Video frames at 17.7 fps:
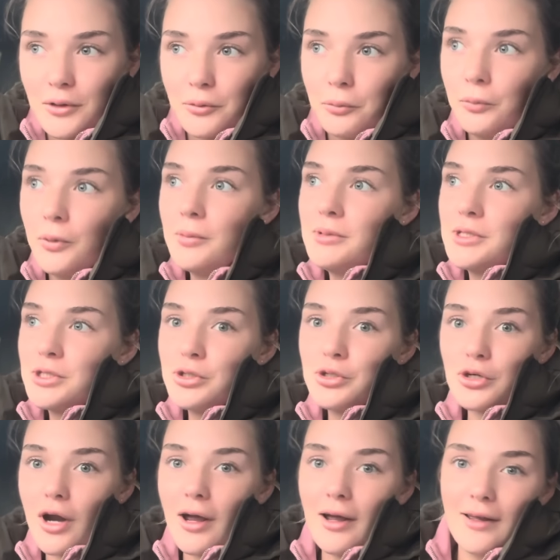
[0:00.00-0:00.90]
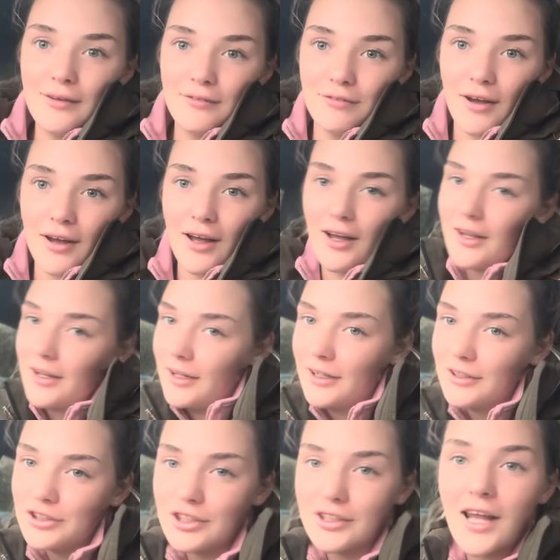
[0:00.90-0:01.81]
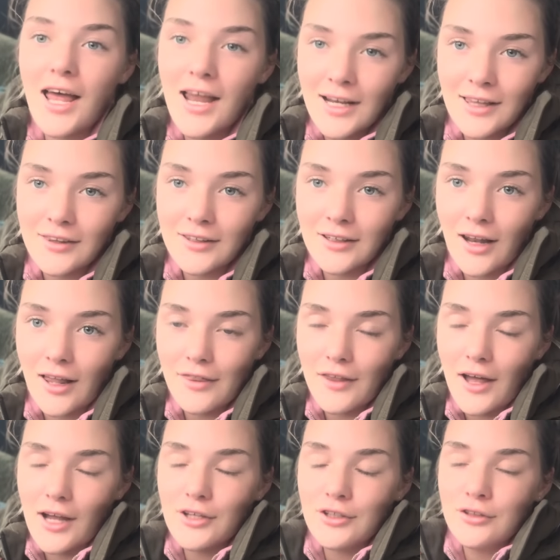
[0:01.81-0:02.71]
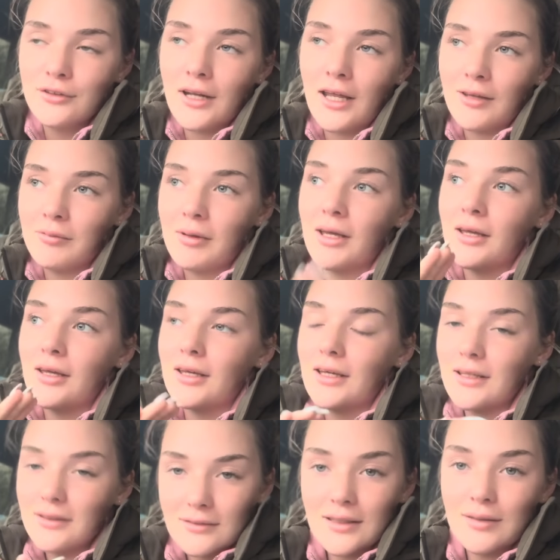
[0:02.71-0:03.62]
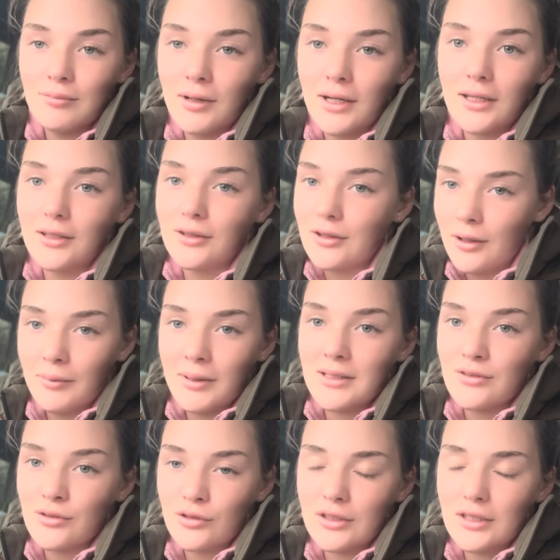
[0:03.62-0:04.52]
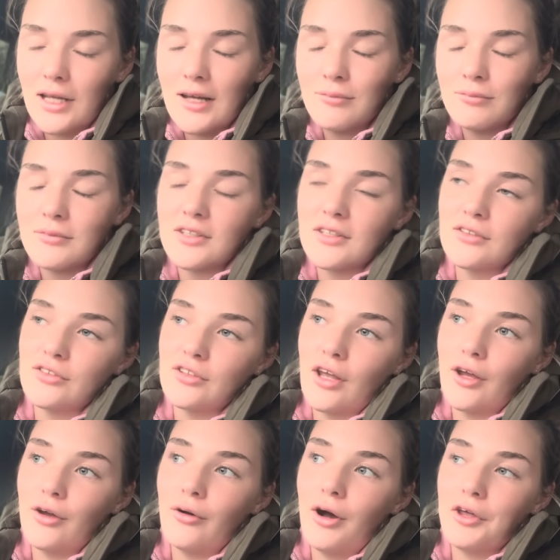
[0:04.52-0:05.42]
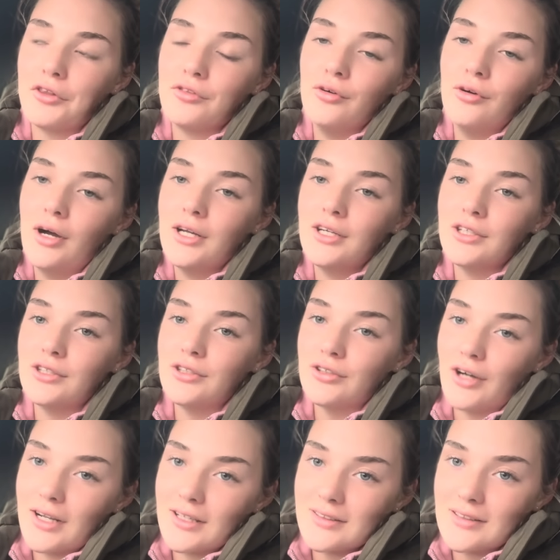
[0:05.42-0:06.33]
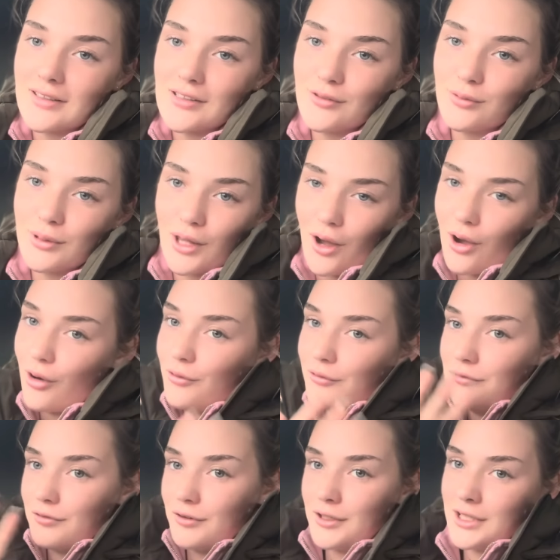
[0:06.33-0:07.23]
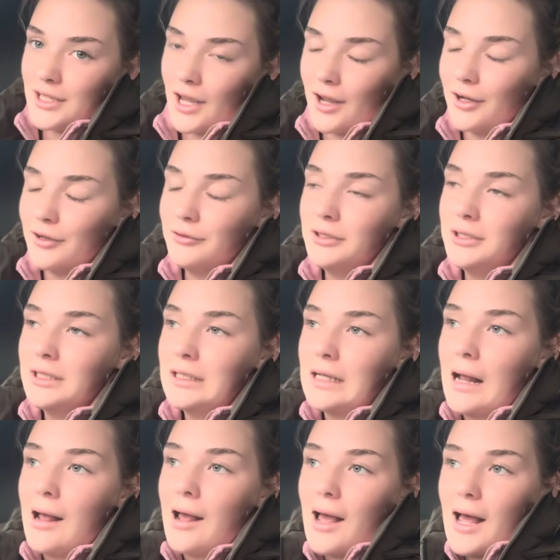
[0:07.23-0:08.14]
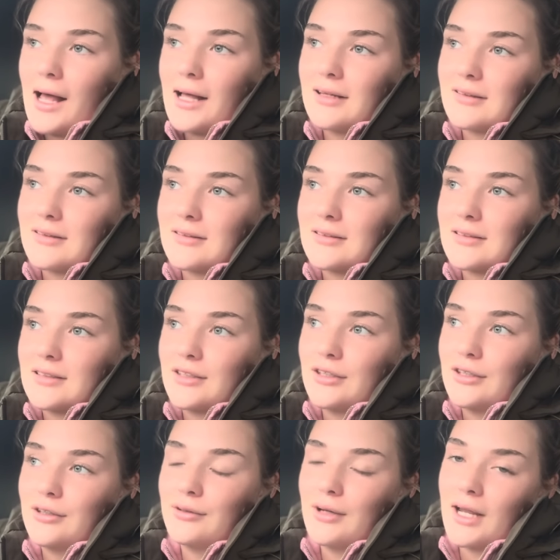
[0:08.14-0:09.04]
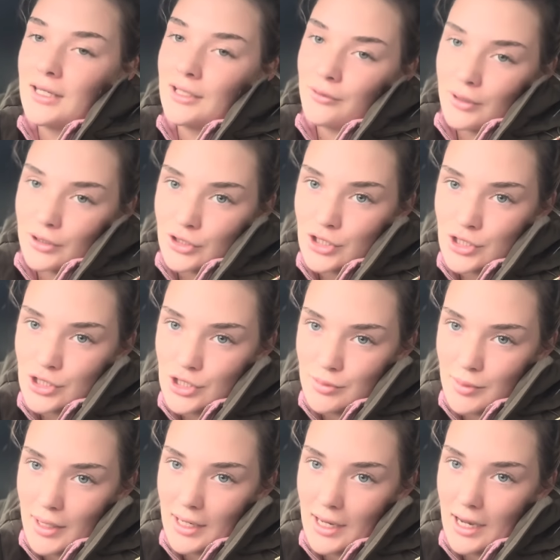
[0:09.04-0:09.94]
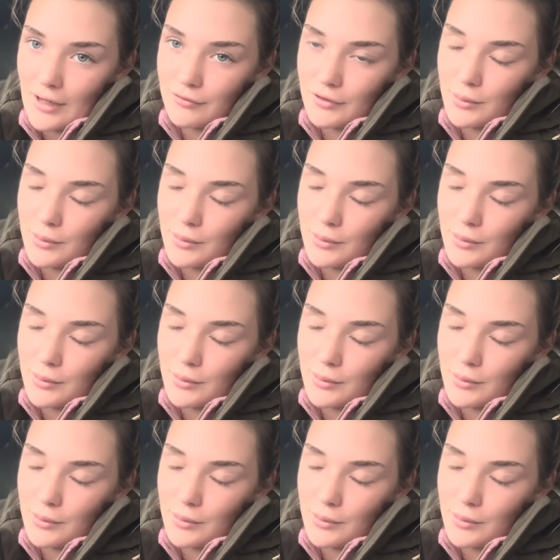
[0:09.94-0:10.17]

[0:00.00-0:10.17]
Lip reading: Woman driver, just anything like that, you name it, it's in my comments or DMs. So I thought I'd address this with a whole video as to any questions you may have.